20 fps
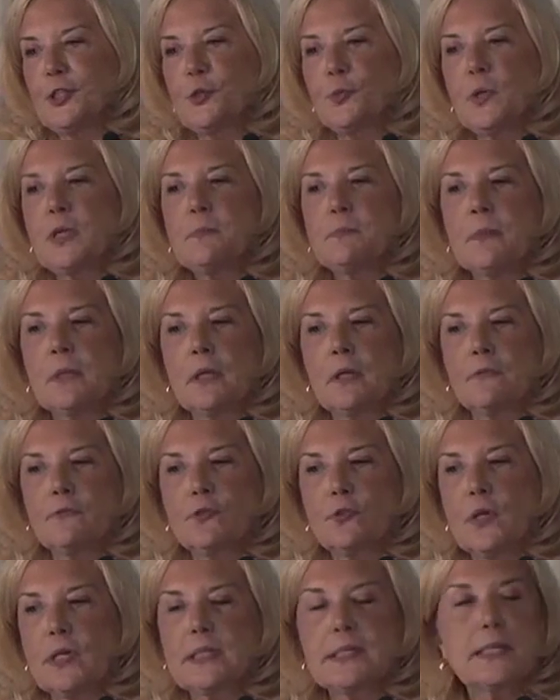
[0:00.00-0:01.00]
treatment of
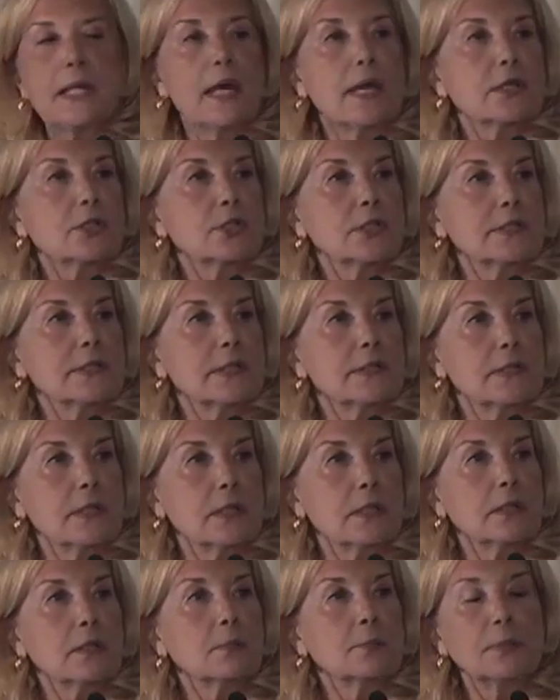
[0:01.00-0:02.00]
transactions as
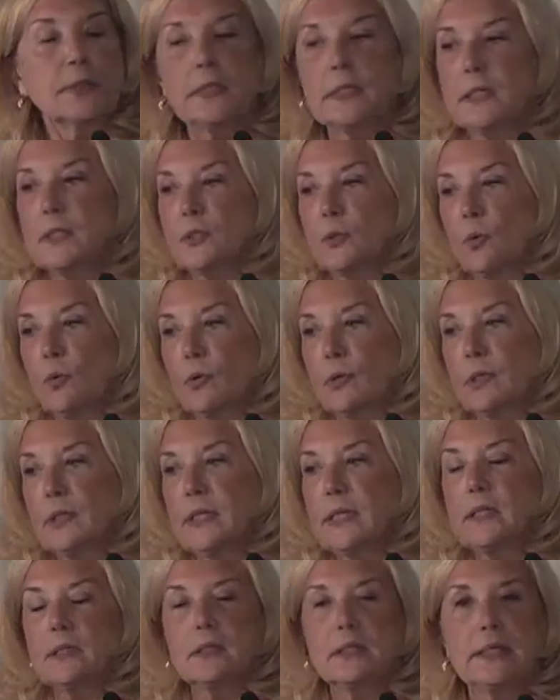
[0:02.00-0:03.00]
incomplete or
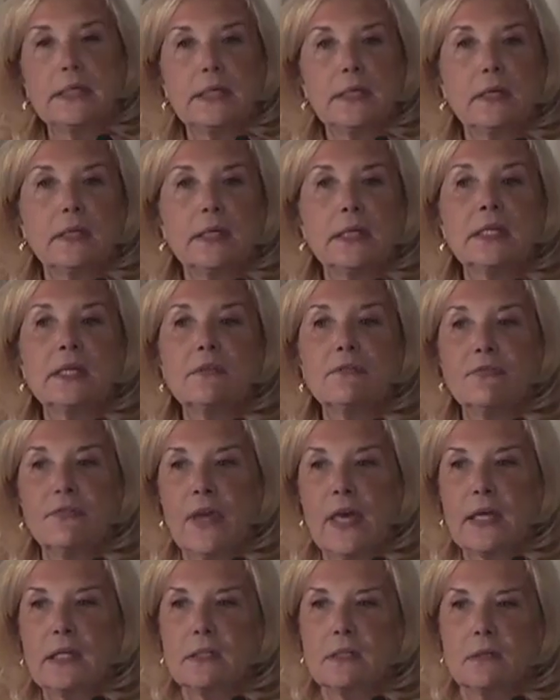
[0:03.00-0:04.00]
legally
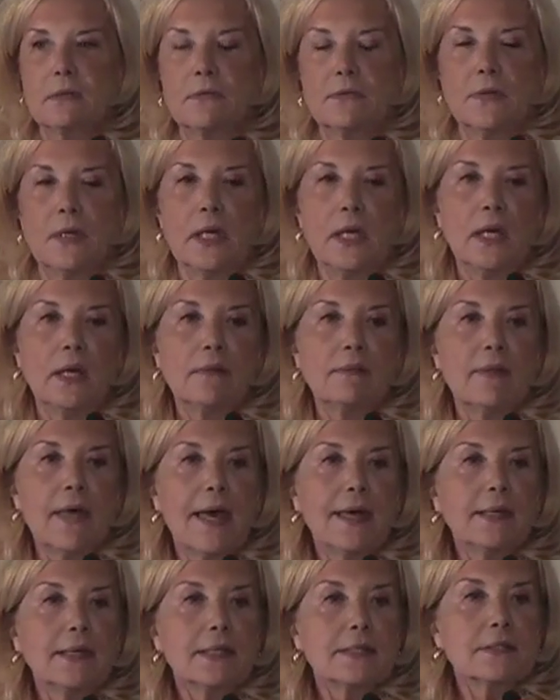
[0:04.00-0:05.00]
ineffective.
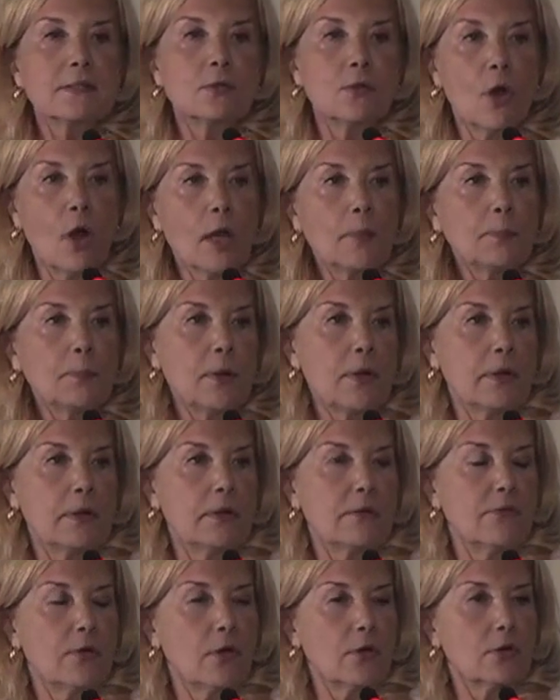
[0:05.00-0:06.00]
That is not part
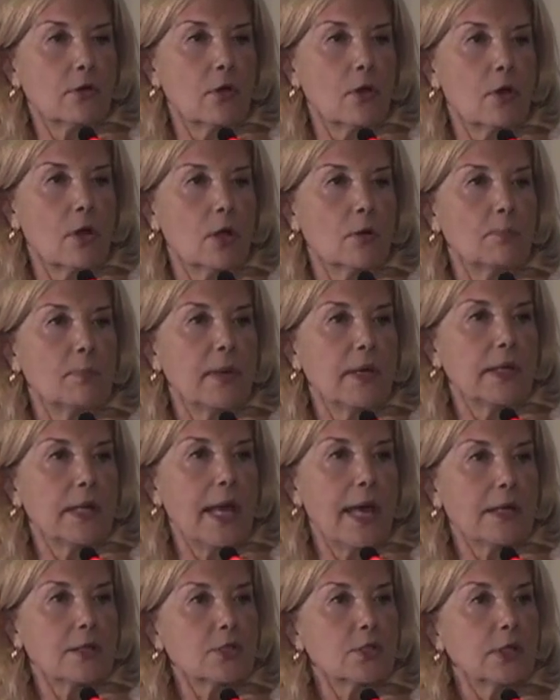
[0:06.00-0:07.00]
of our GAAR, but
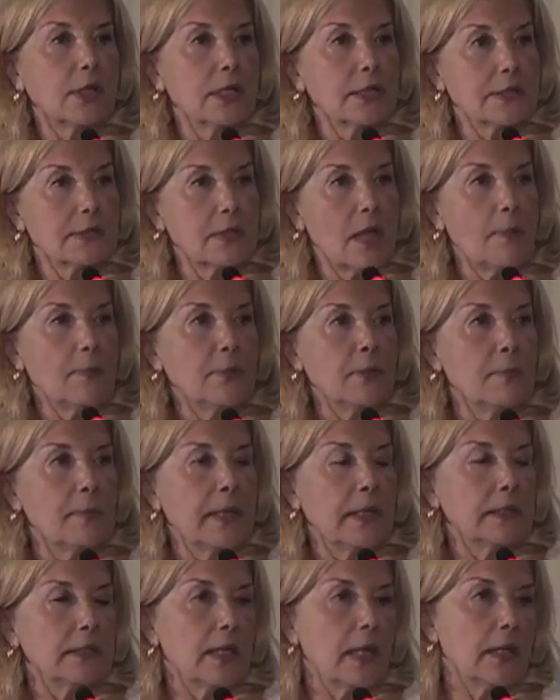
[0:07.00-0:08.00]
actually a
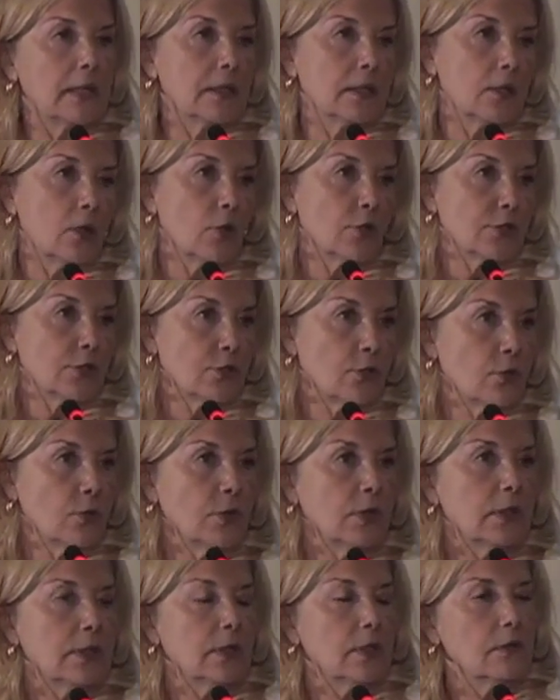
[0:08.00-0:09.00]
supplement and an
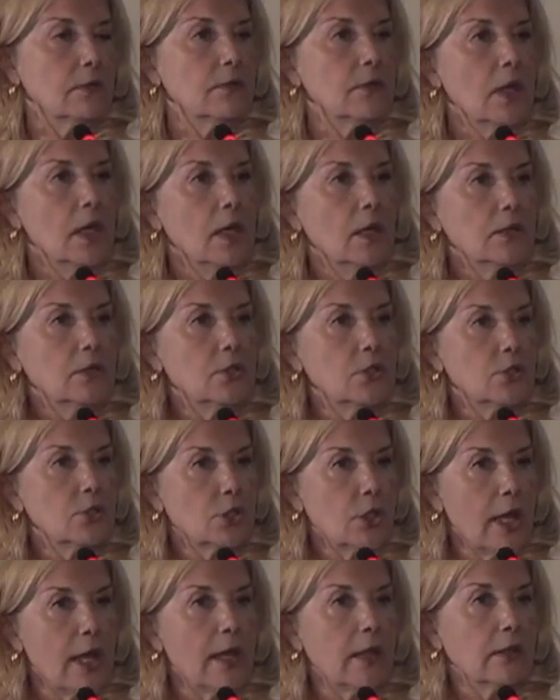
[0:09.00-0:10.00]
alternative to
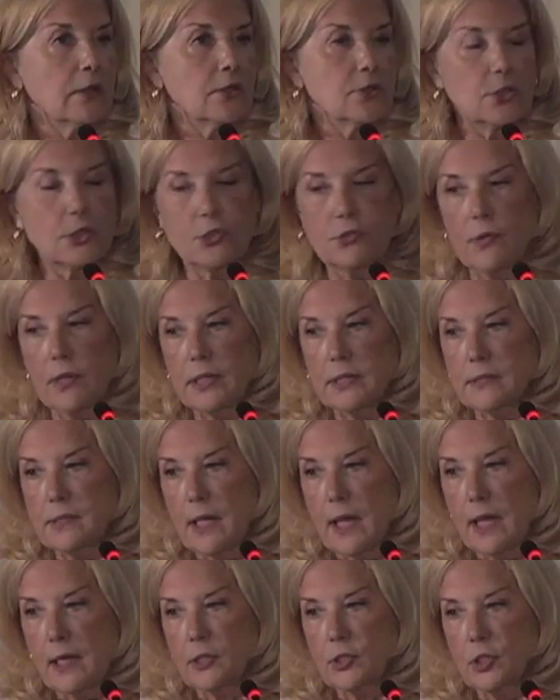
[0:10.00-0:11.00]
challenge a
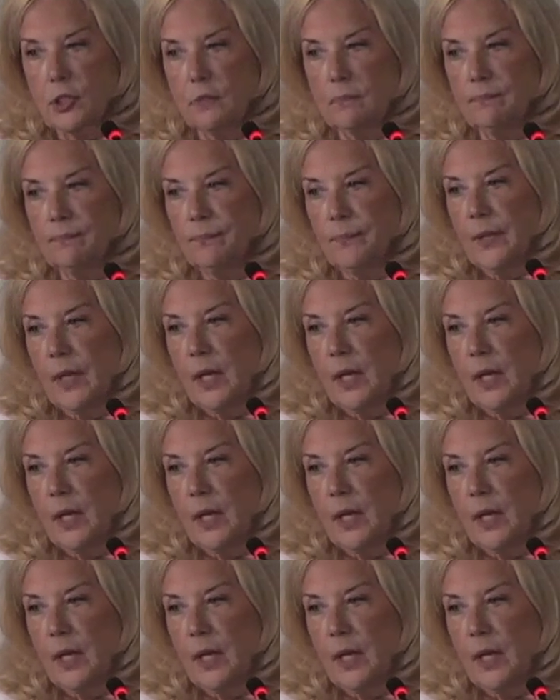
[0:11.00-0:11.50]
transaction.